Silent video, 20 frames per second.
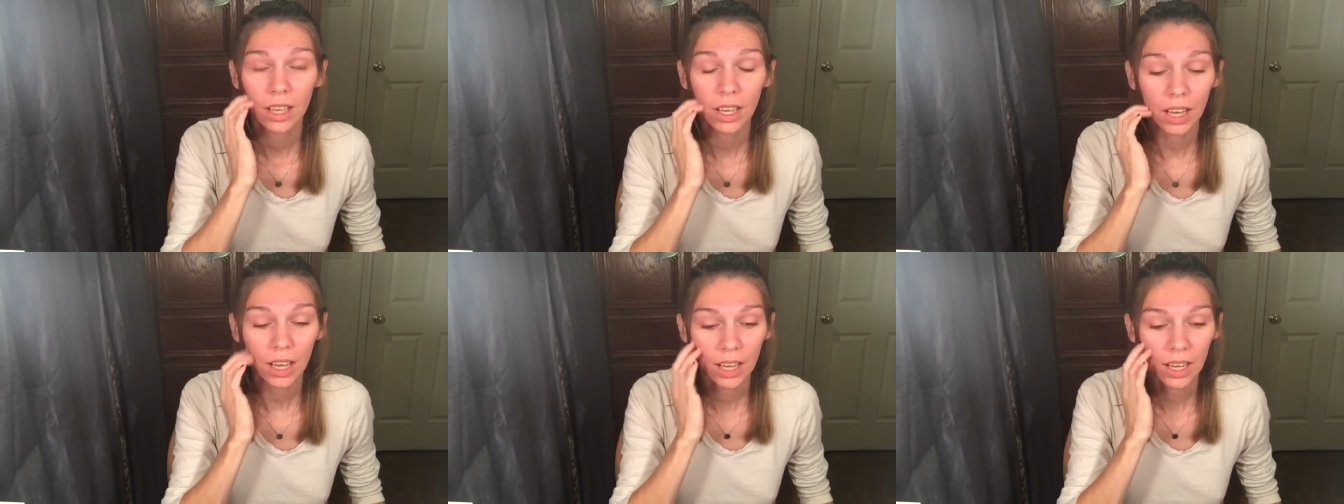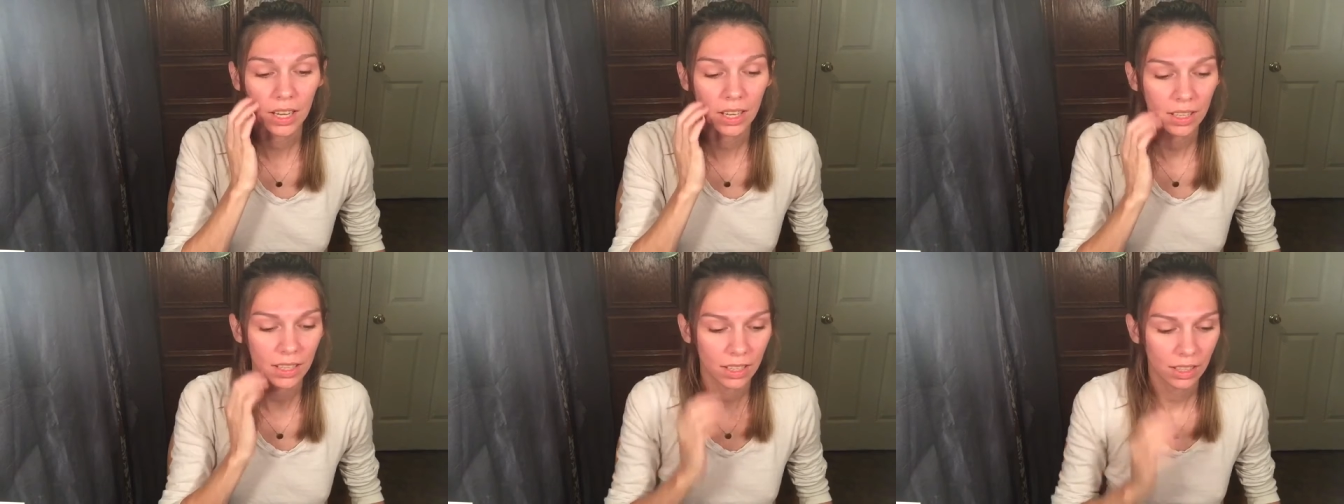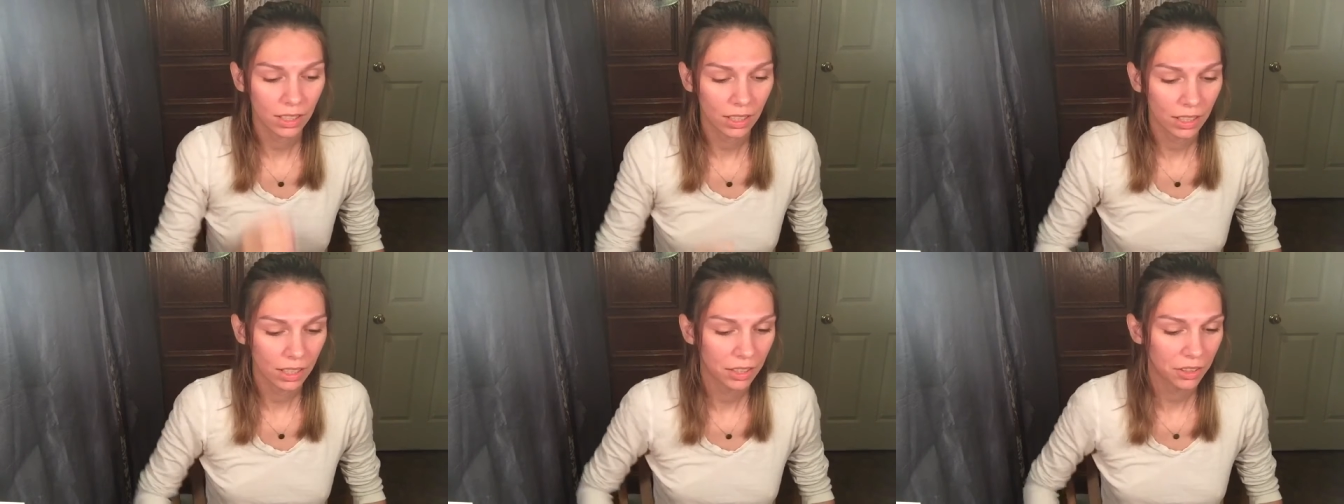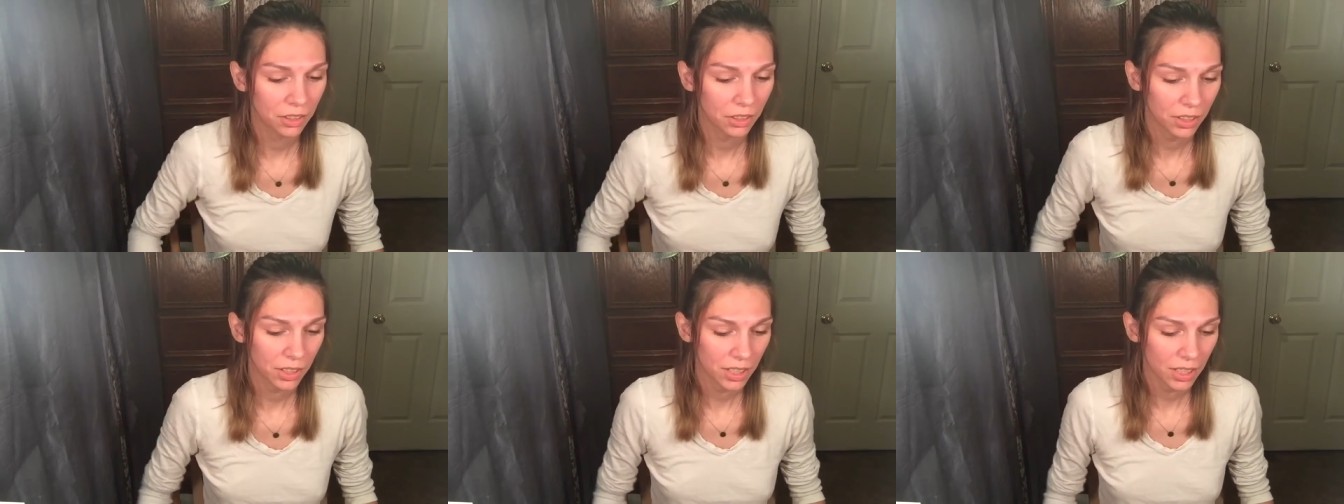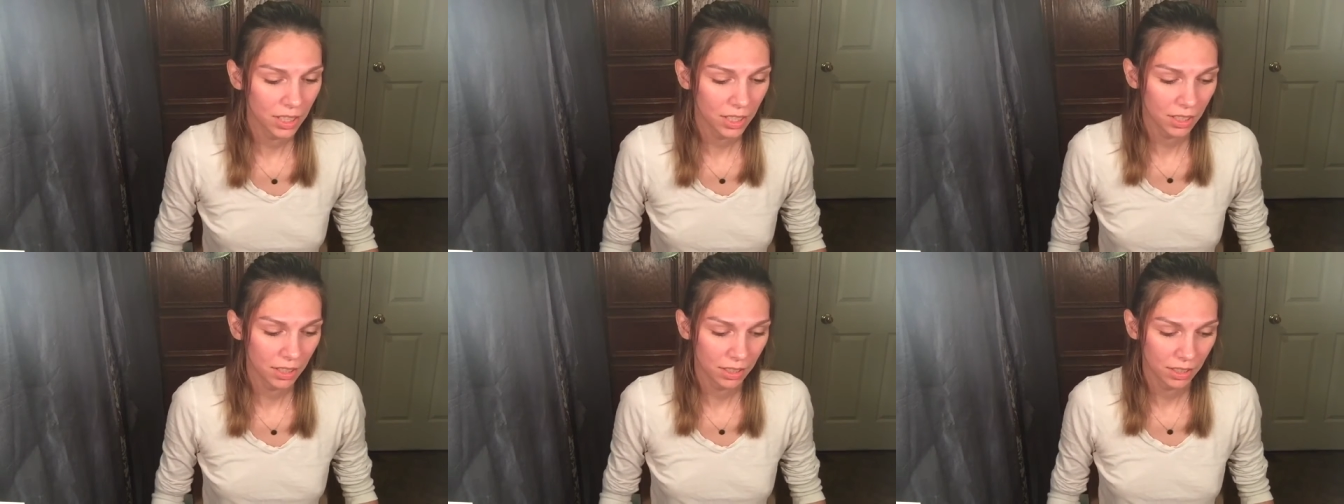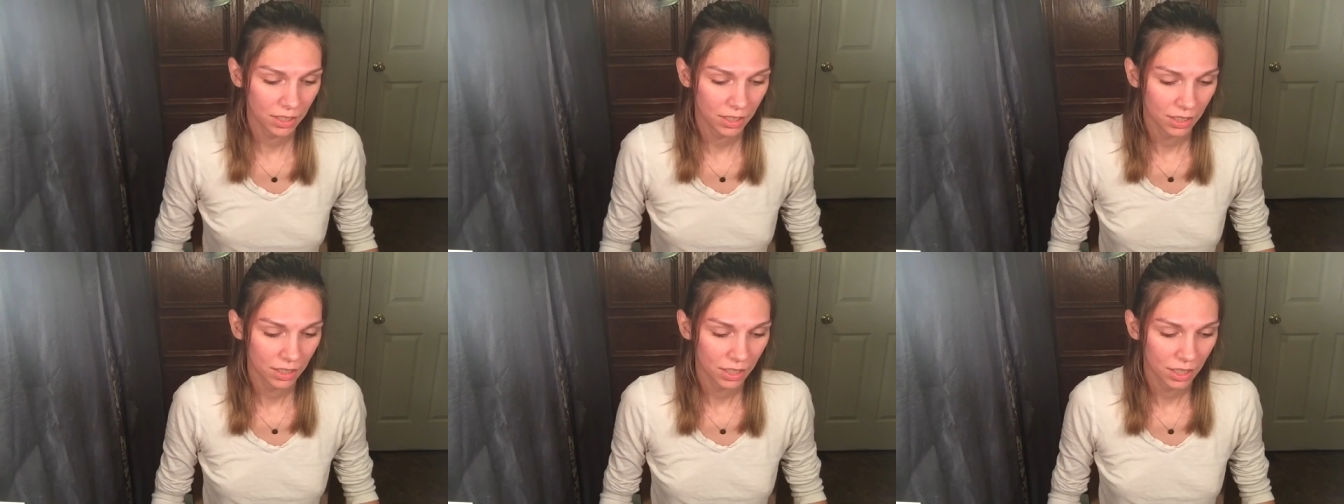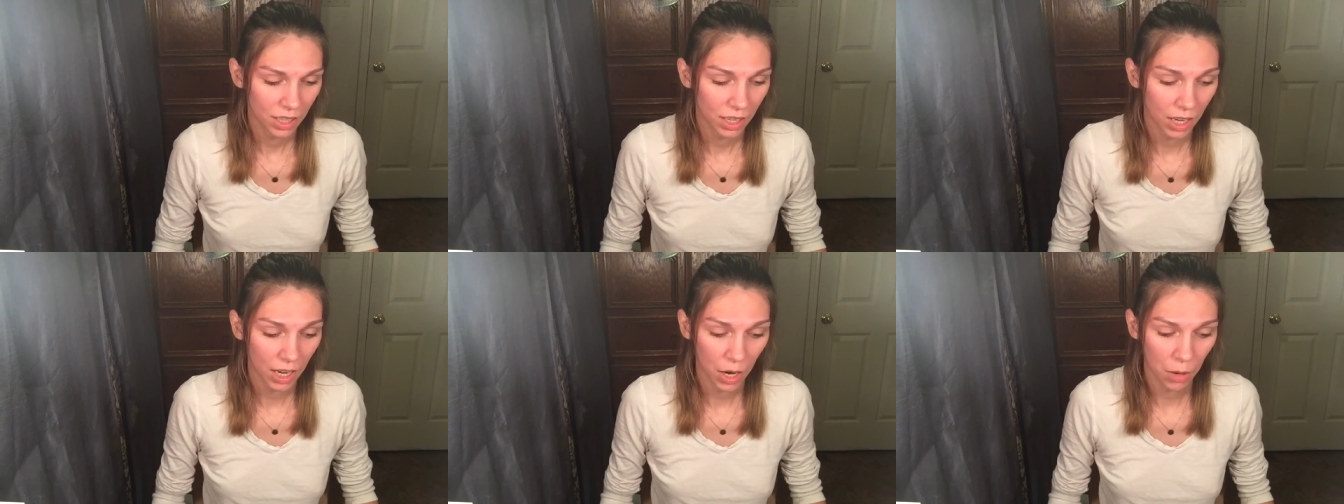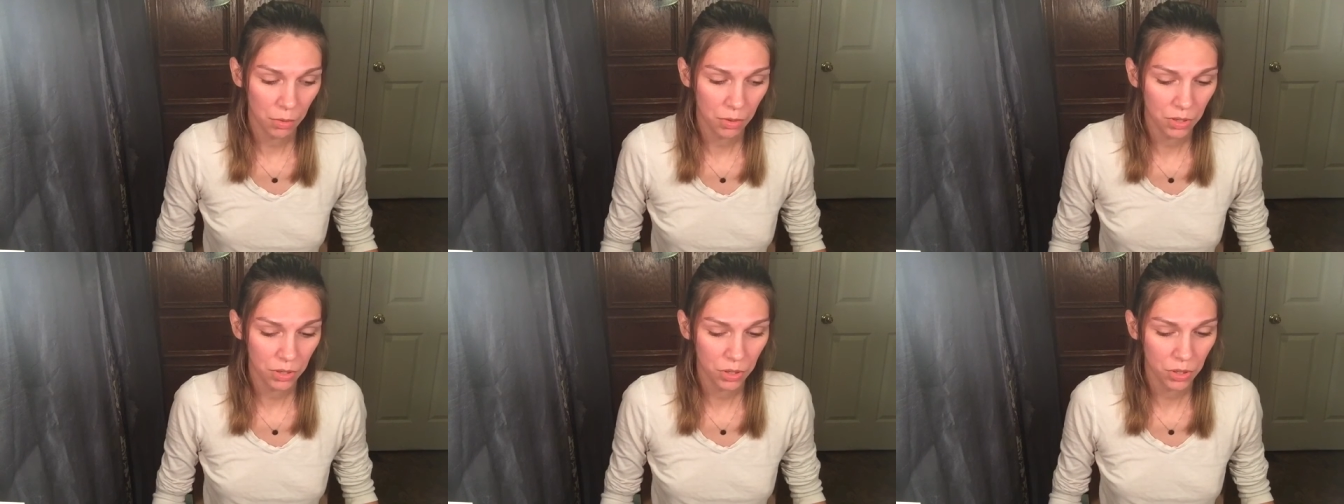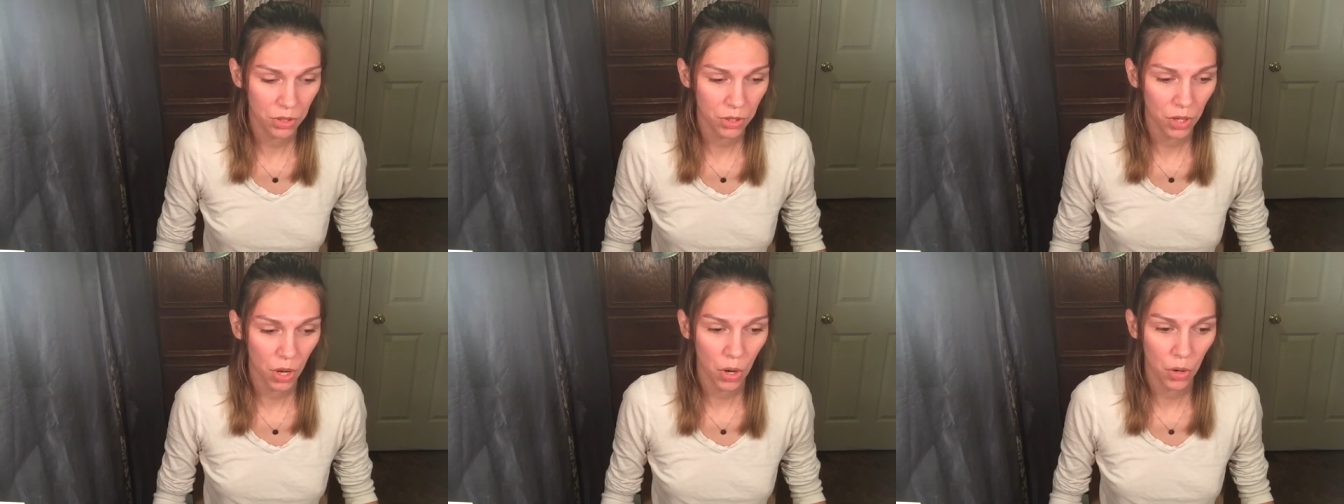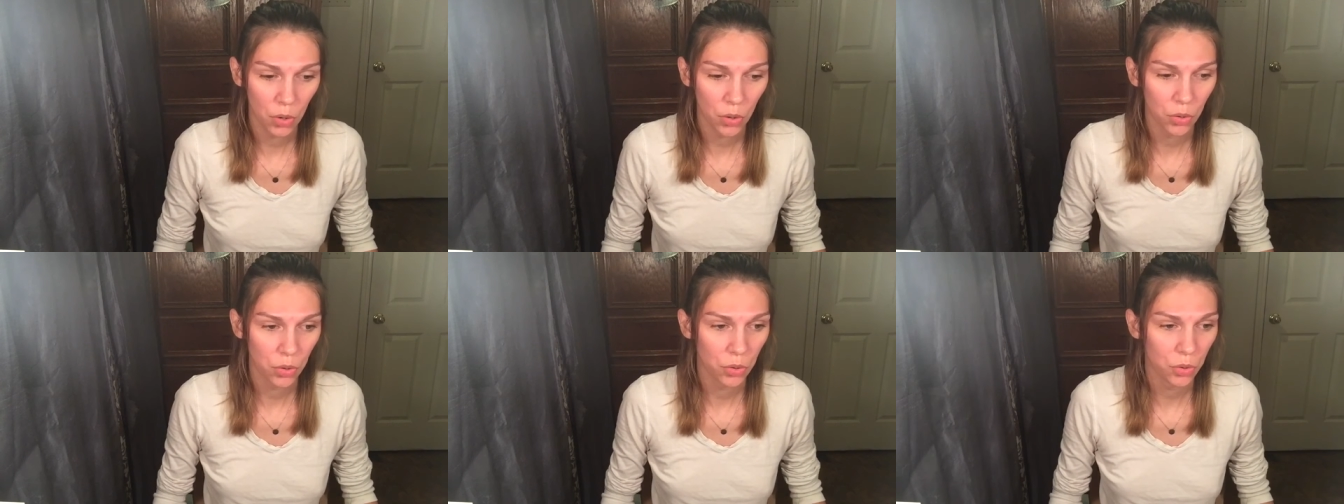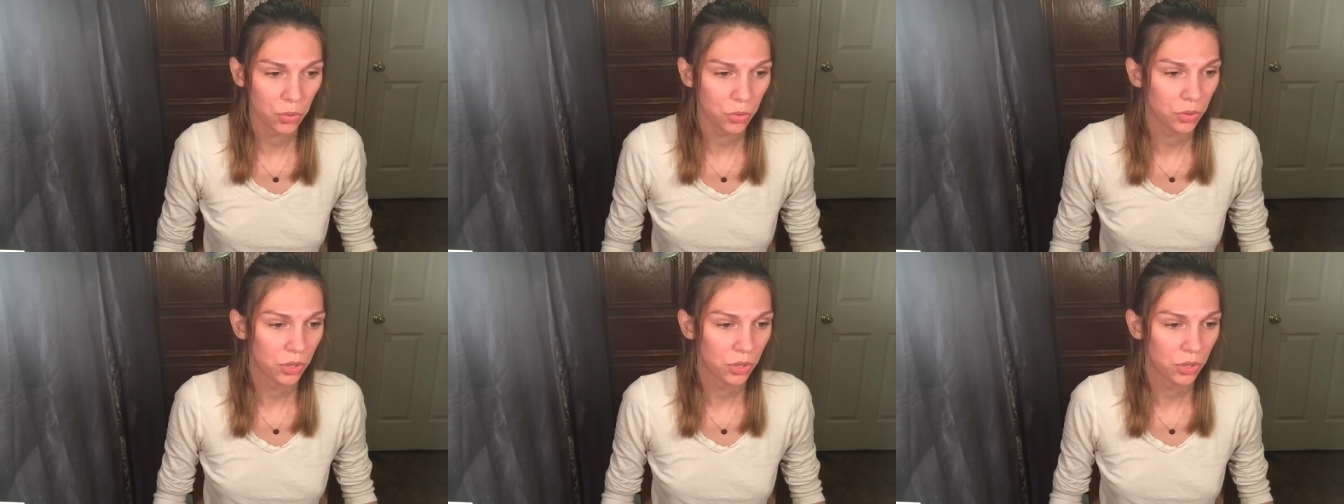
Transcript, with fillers: And literally, I was so